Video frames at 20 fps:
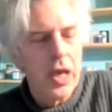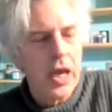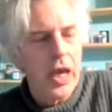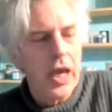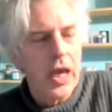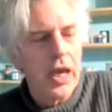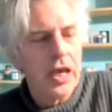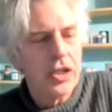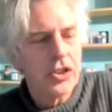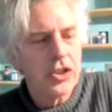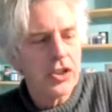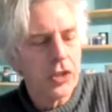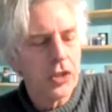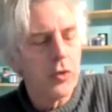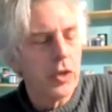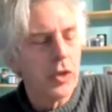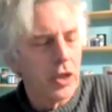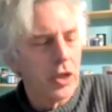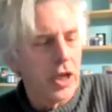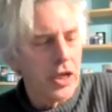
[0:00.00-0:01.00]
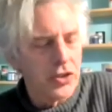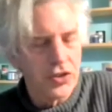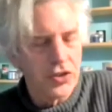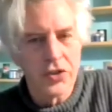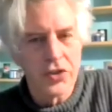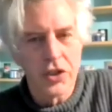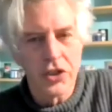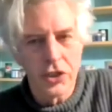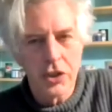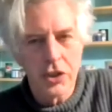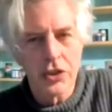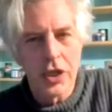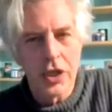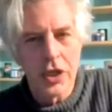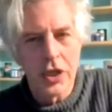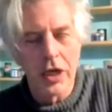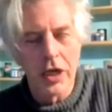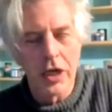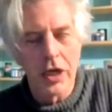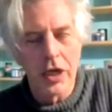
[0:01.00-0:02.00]
And she realizes that she's not
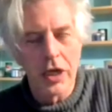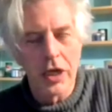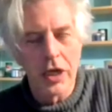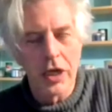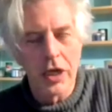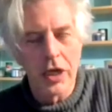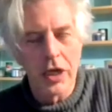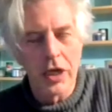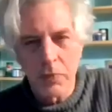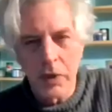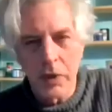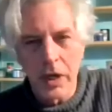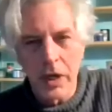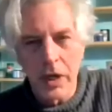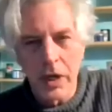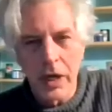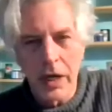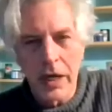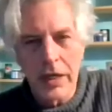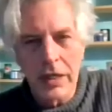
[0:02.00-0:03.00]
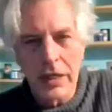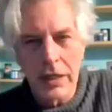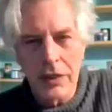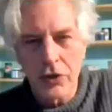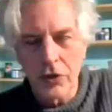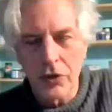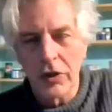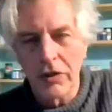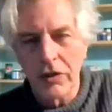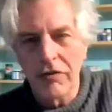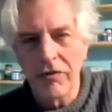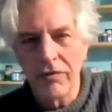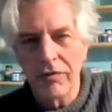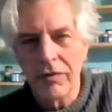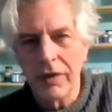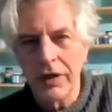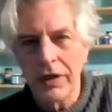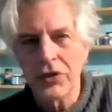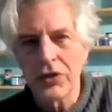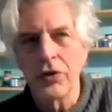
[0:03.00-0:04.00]
alone in this. But I
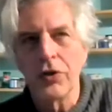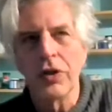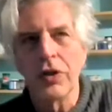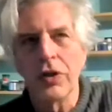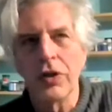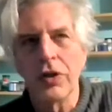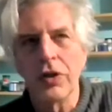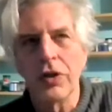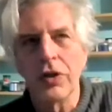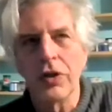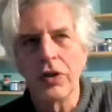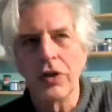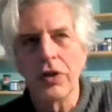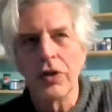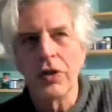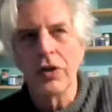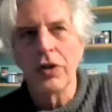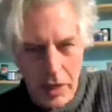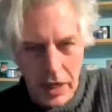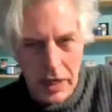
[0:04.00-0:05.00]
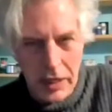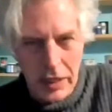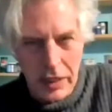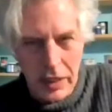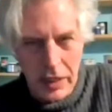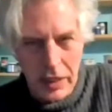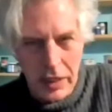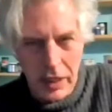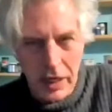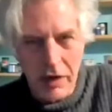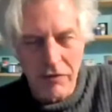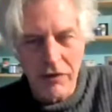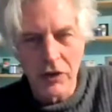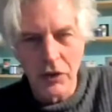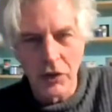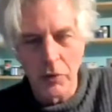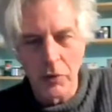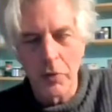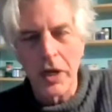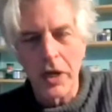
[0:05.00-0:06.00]
certainly feel her pain, and I feel the
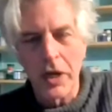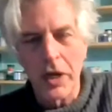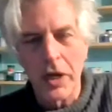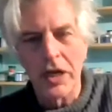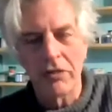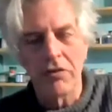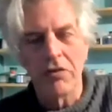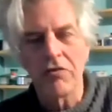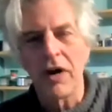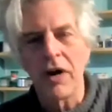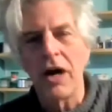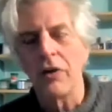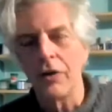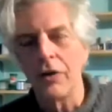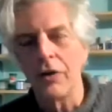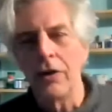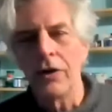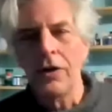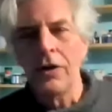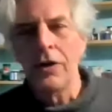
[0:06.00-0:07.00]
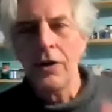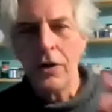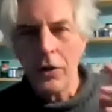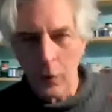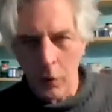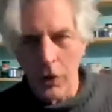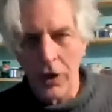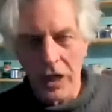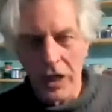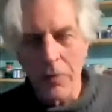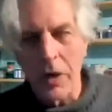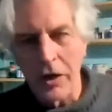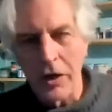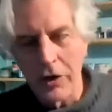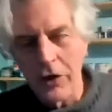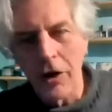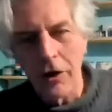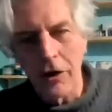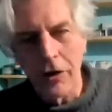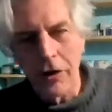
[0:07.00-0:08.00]
pain of a father worrying about a daughter
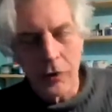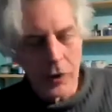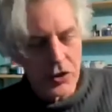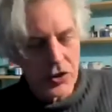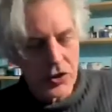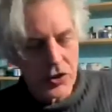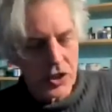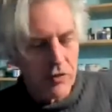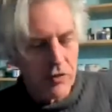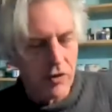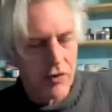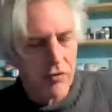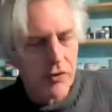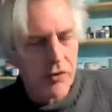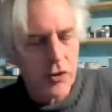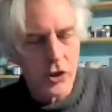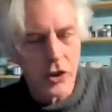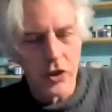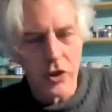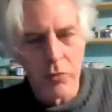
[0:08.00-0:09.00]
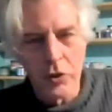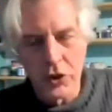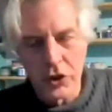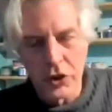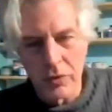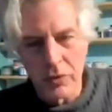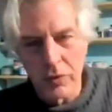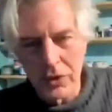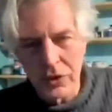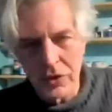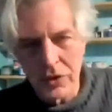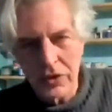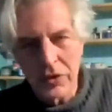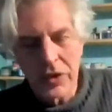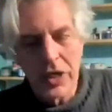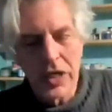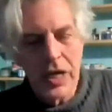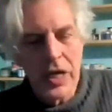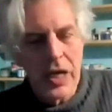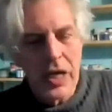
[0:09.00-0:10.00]
who wants to have a future in the music business,
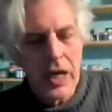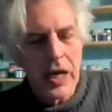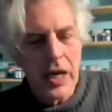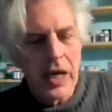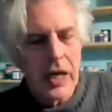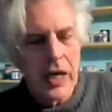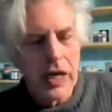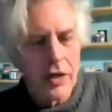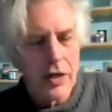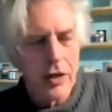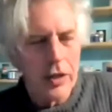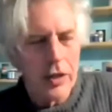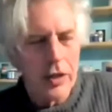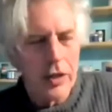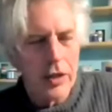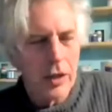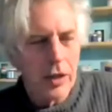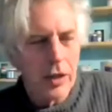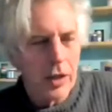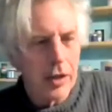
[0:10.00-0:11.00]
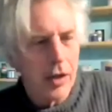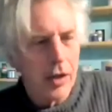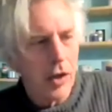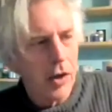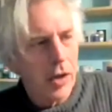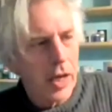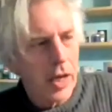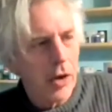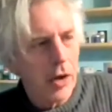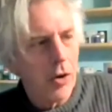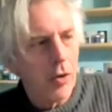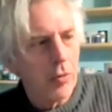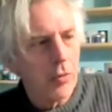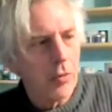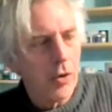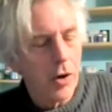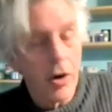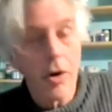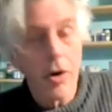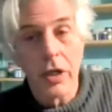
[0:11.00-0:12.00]
and how
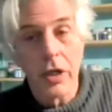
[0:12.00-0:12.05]
hard it